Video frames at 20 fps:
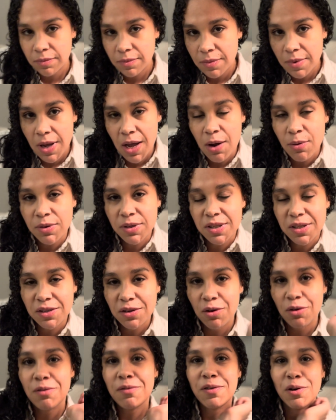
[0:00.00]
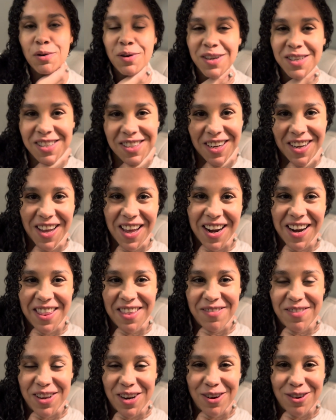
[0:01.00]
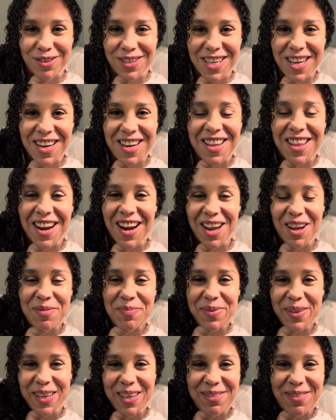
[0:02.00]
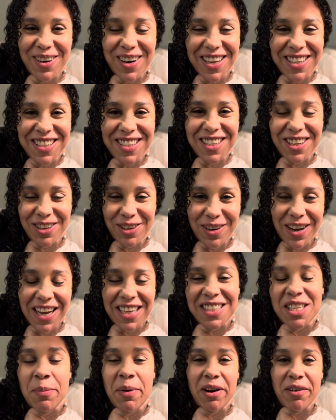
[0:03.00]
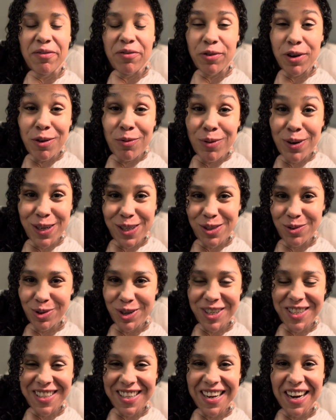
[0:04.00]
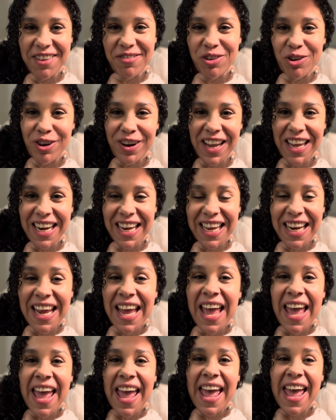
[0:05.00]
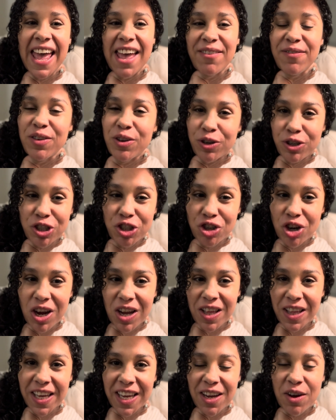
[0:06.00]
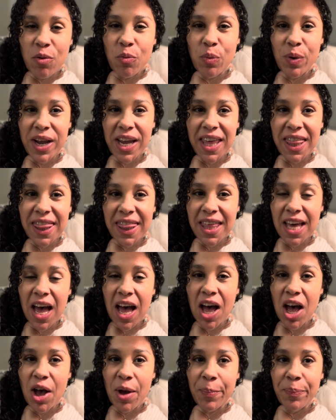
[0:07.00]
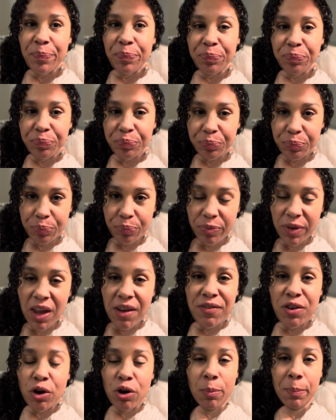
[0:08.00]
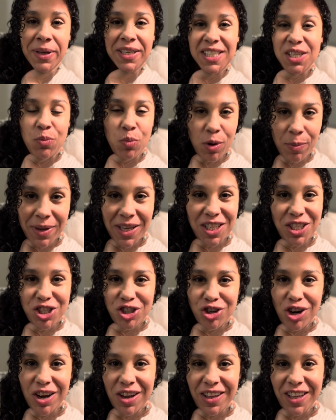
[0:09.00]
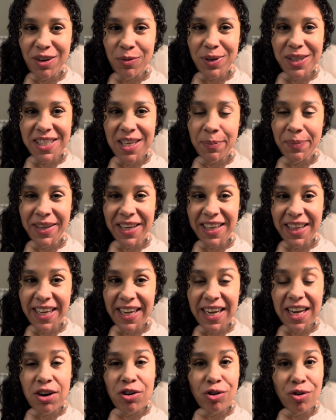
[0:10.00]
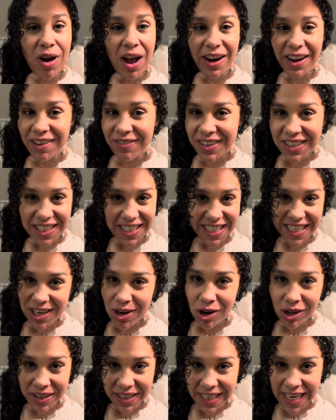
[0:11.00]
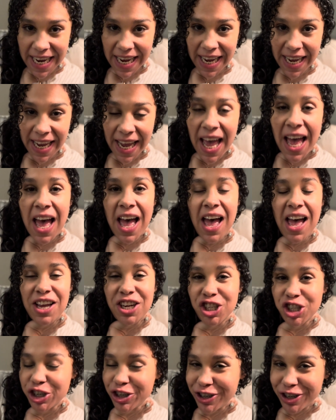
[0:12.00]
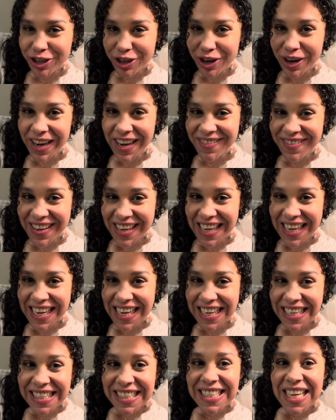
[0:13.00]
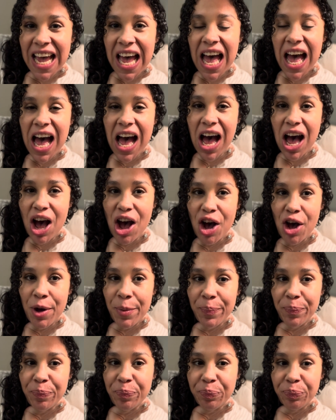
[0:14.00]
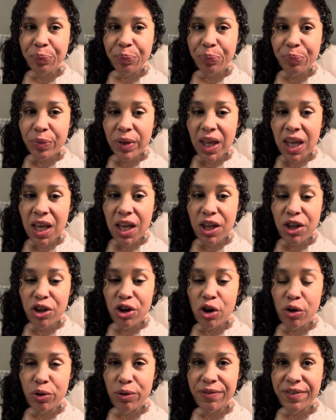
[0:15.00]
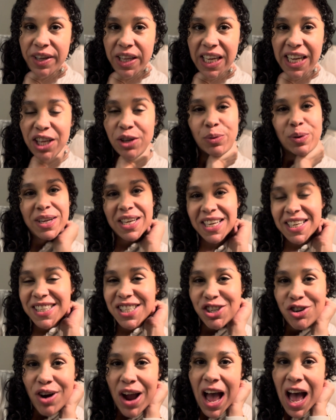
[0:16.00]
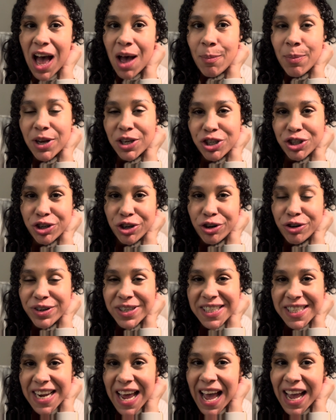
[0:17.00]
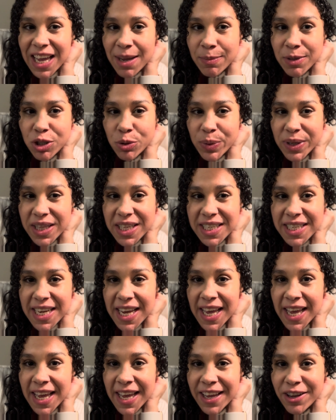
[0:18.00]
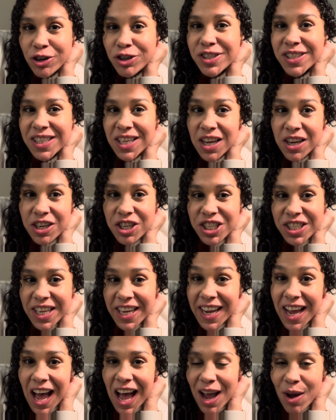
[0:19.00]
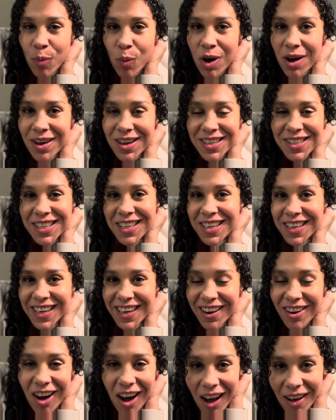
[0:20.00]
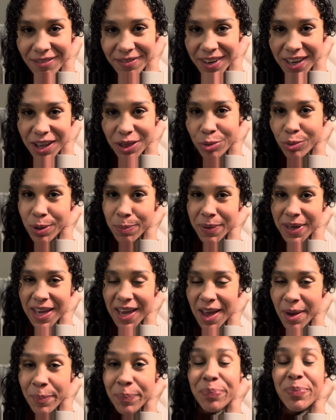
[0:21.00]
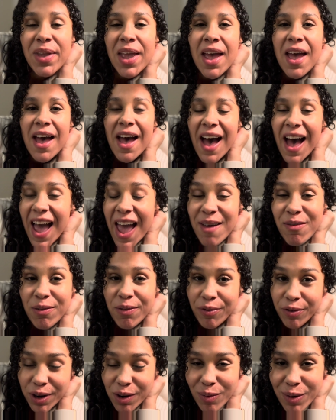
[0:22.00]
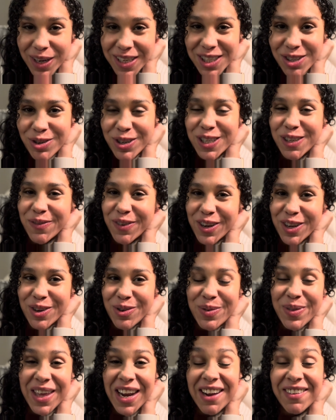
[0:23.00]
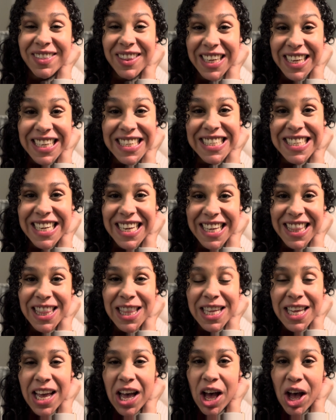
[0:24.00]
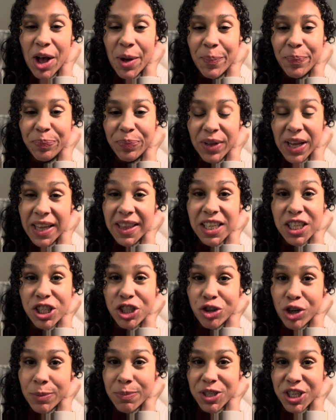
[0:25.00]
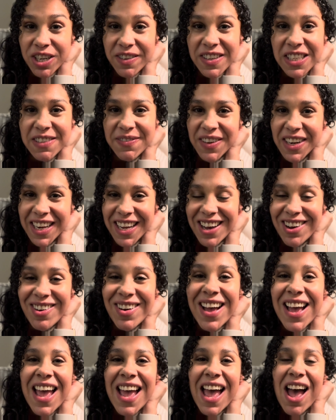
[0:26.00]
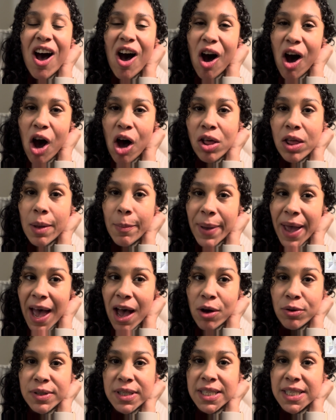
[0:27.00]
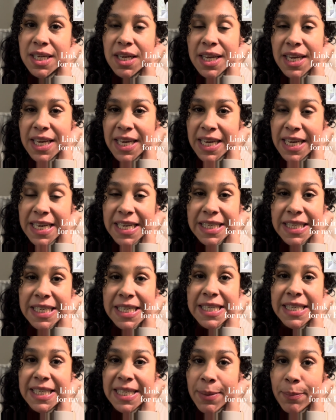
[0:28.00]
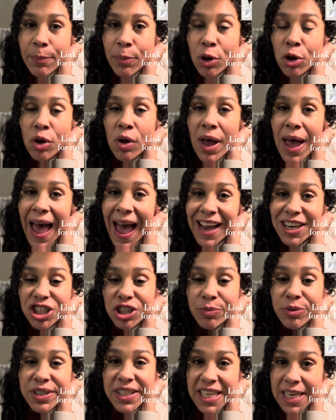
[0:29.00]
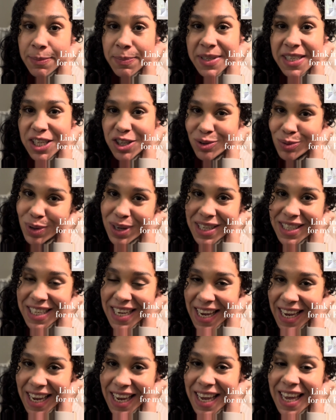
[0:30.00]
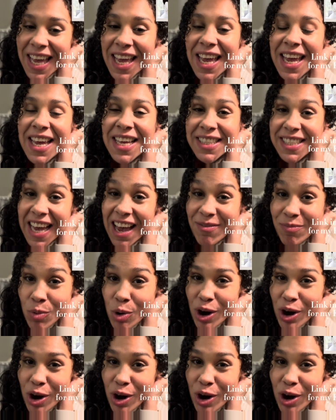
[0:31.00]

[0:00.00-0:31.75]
I was so focused on getting the video done that I completely forgot to tell you guys about a free resource that I've created. If you're struggling with, if you're a busy woman struggling with something like chronic fatigue all day, sugar cravings, you feel like you need to grab a sugary snack in between the day, you're sluggish like I was and eating coffee at 3 p.m., I have a free resource for you that I've linked in the description of this video, all about easy, simple, actionable tips that you can take to have more